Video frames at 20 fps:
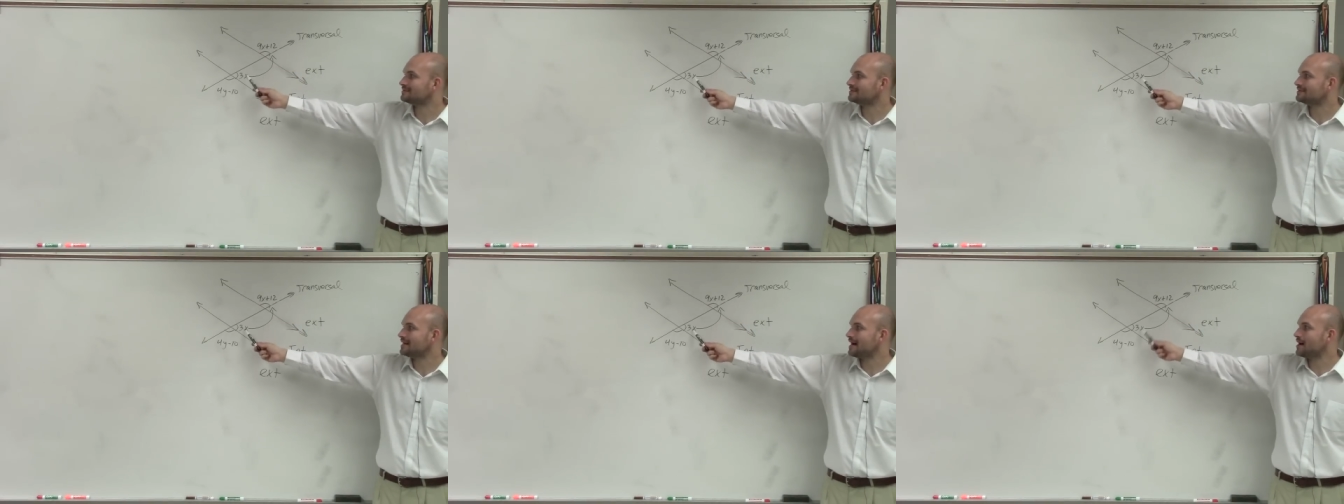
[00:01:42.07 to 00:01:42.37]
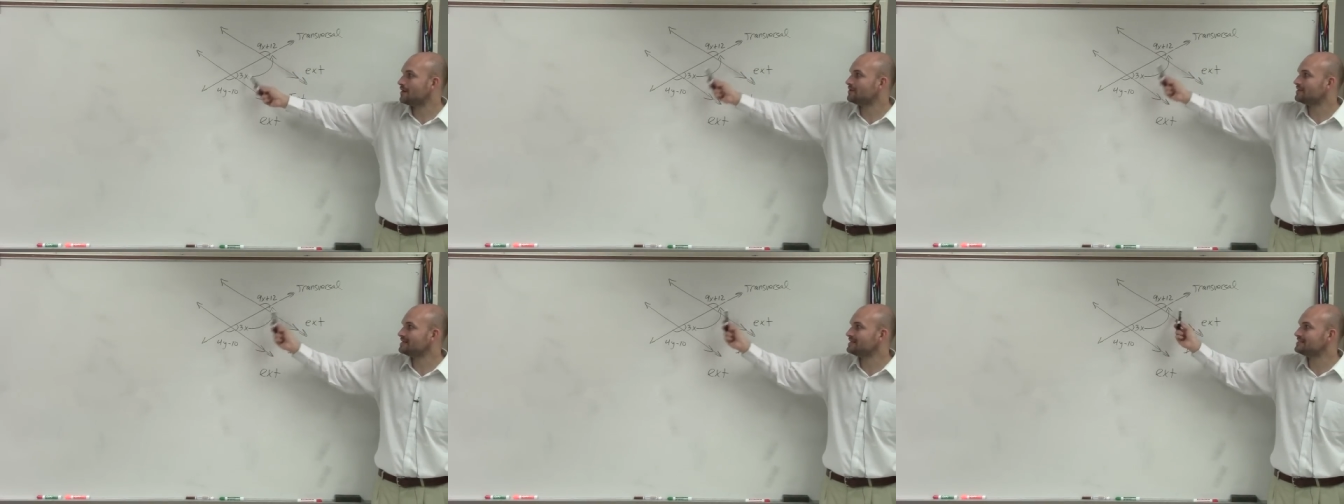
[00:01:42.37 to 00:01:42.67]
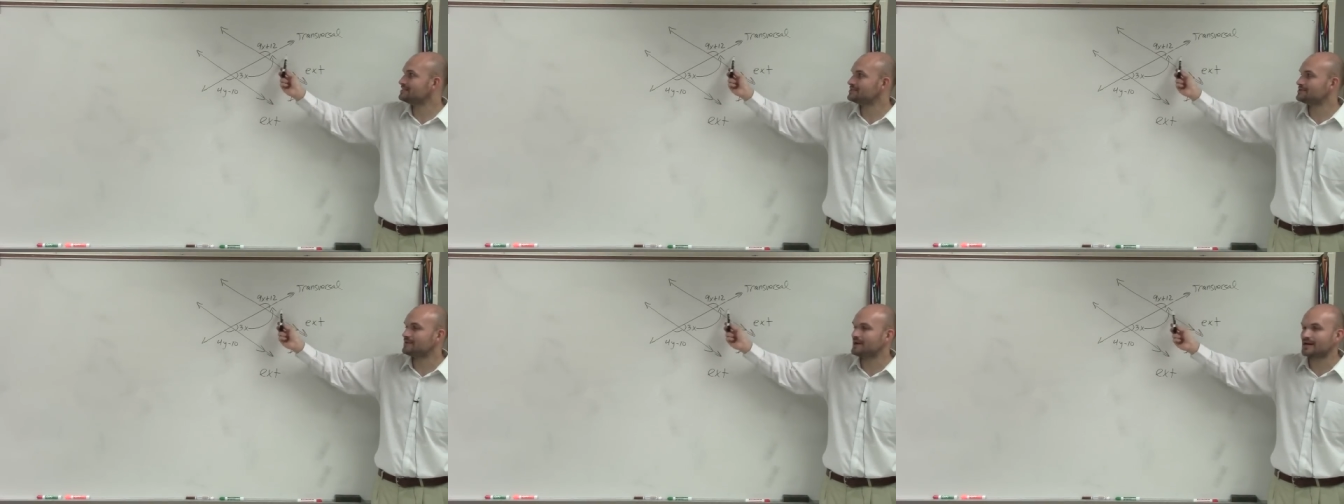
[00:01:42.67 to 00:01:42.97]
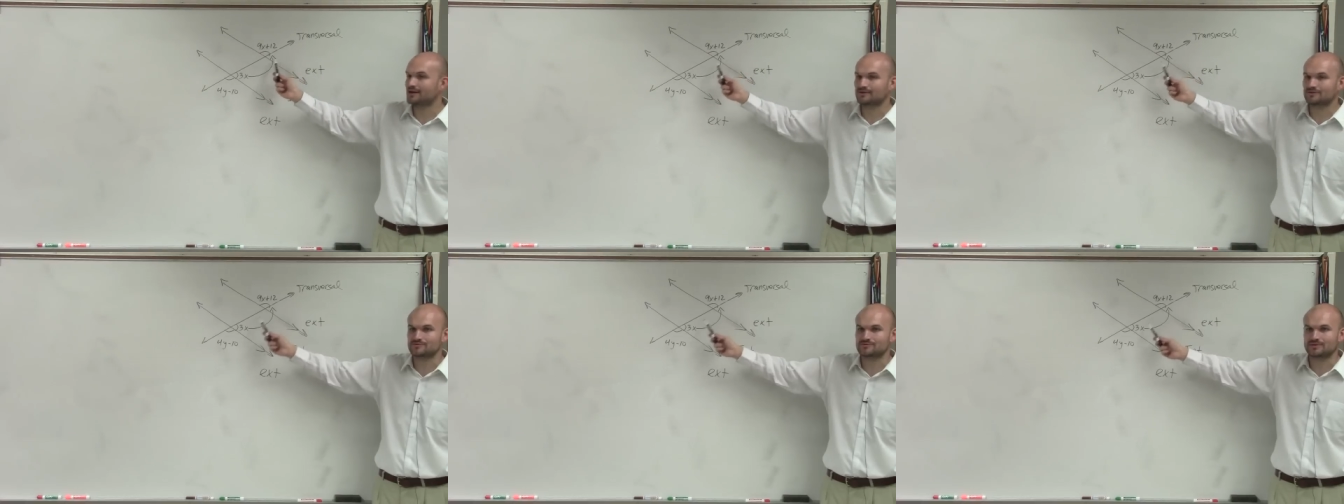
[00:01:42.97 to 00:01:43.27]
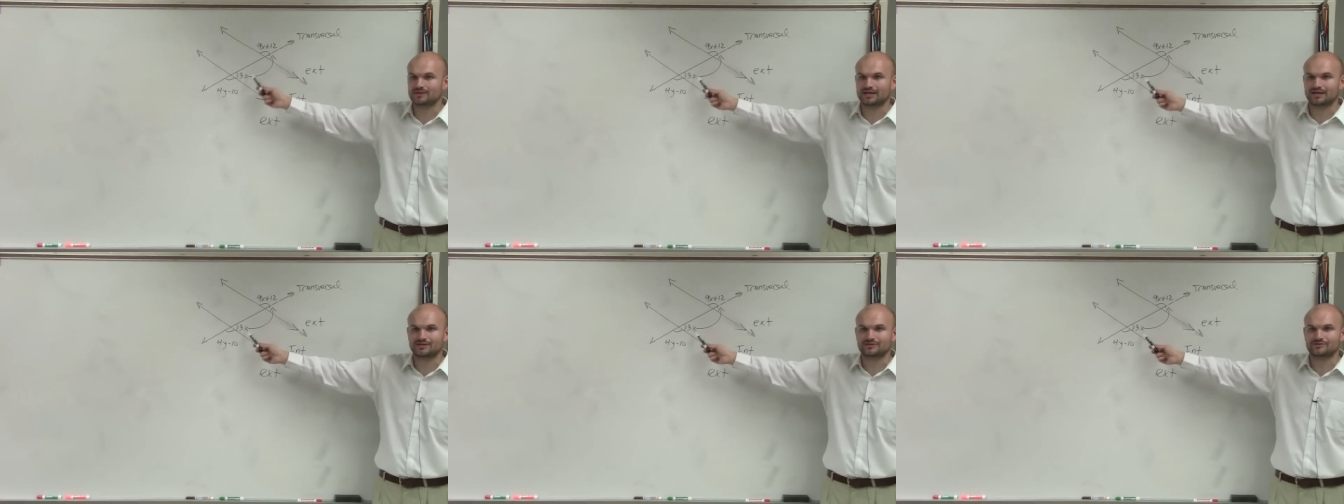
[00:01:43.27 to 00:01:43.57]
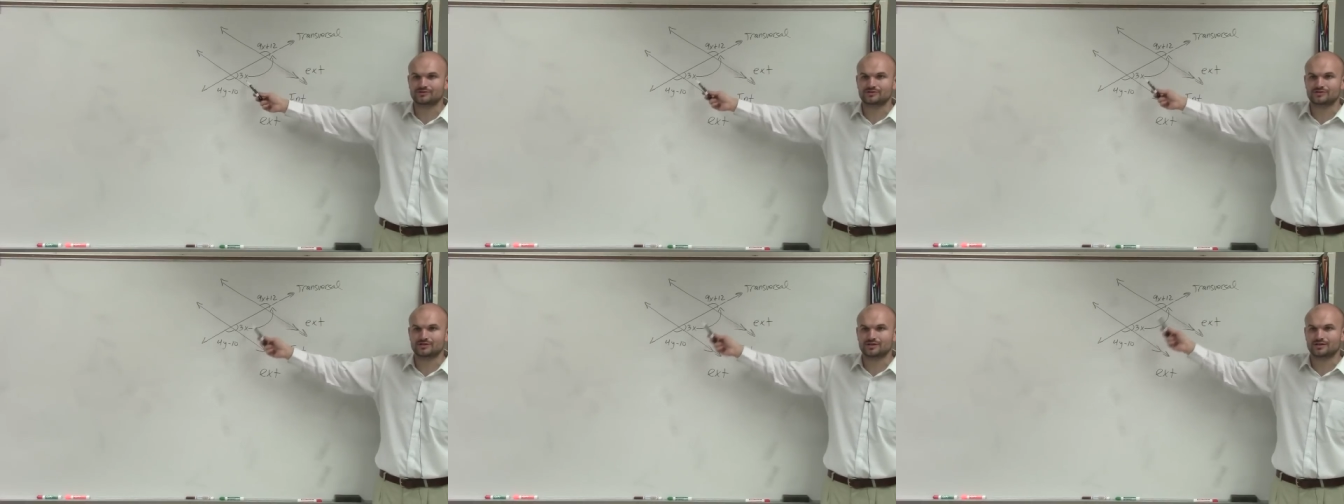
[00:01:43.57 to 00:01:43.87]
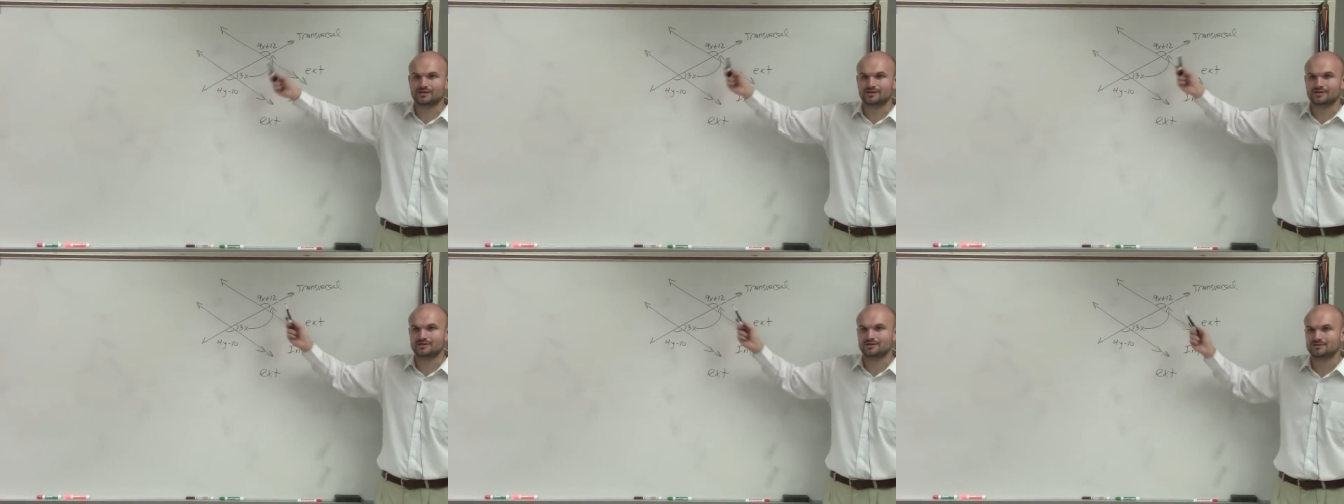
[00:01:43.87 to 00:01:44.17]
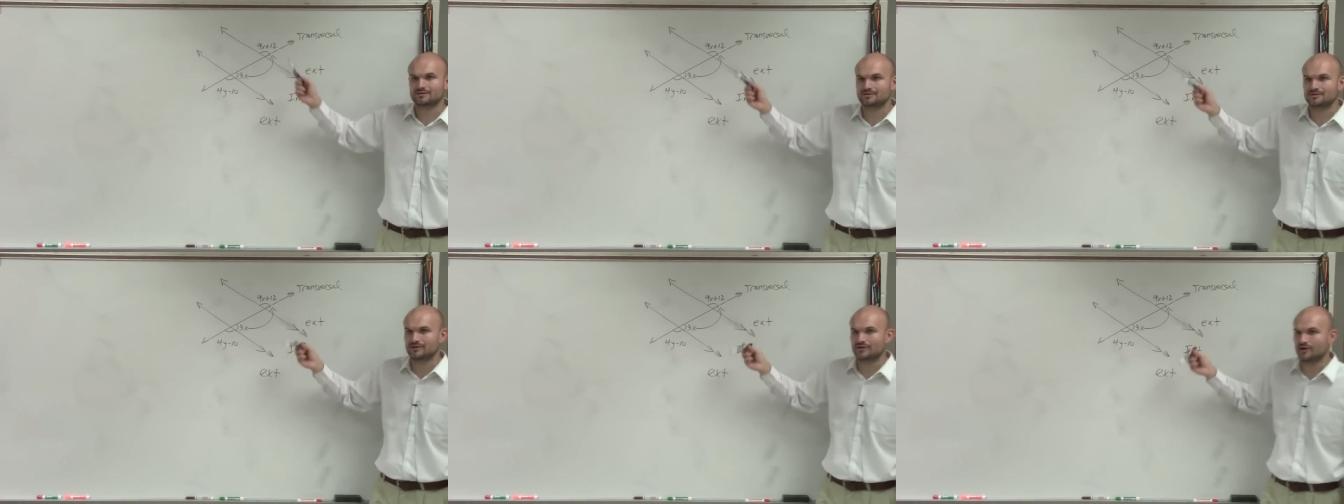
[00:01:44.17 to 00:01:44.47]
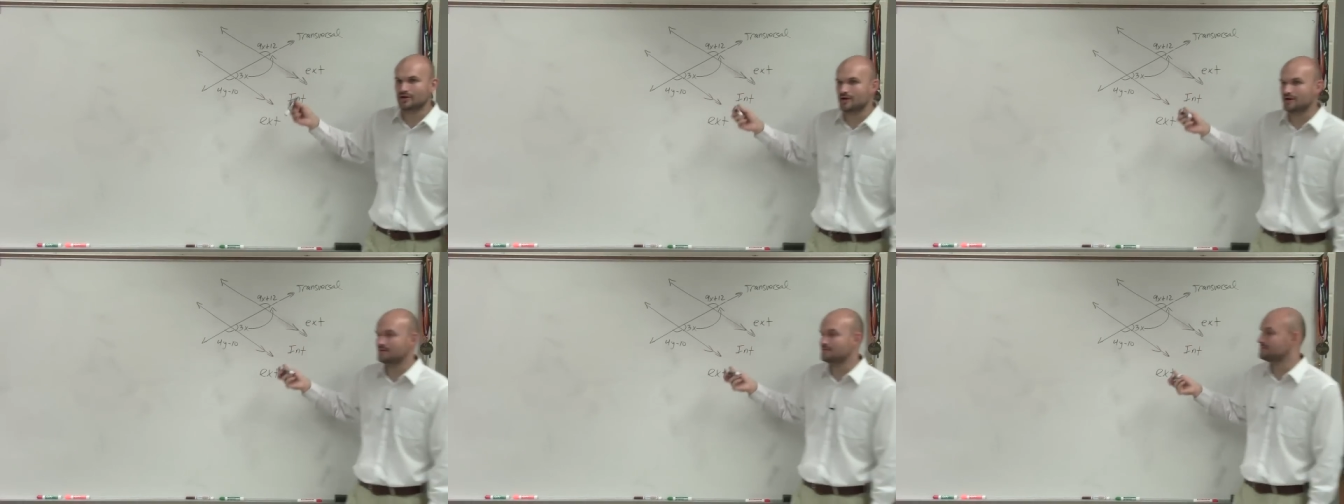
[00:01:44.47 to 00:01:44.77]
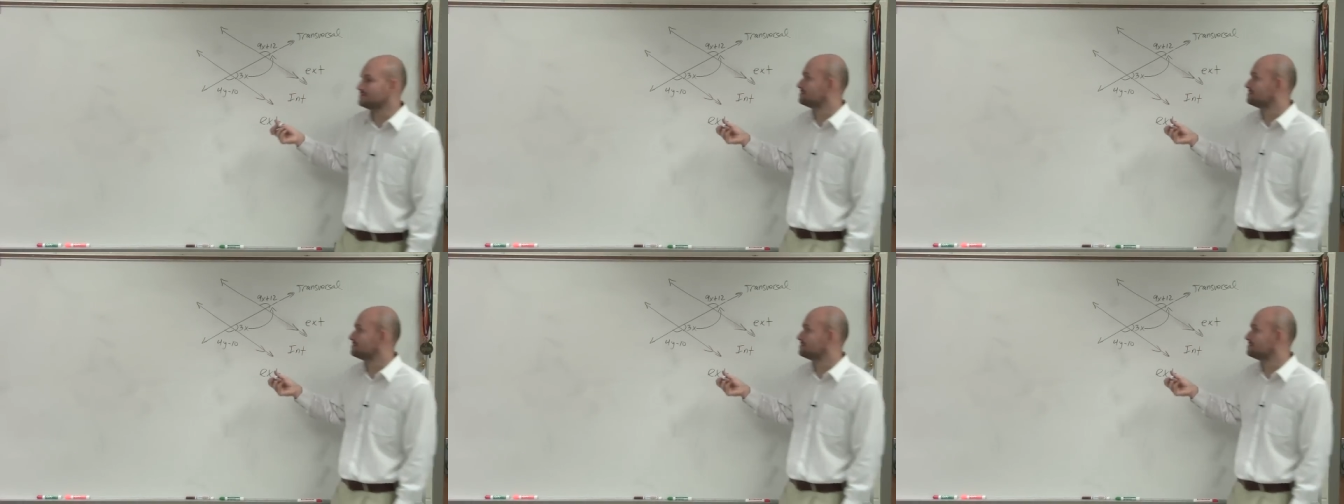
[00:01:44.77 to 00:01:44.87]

How are these two angles related to each other? You know?